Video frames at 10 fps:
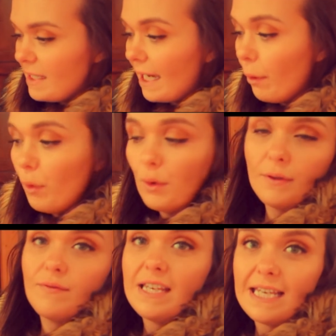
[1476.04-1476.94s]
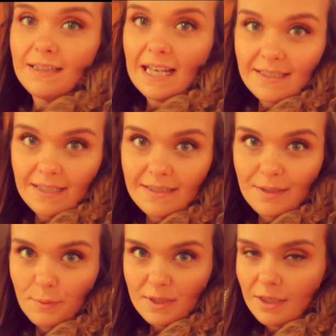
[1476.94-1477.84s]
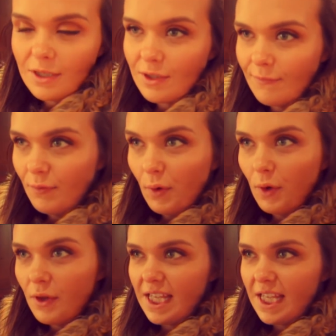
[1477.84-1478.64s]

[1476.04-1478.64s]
we get all of the letters that we're searching for,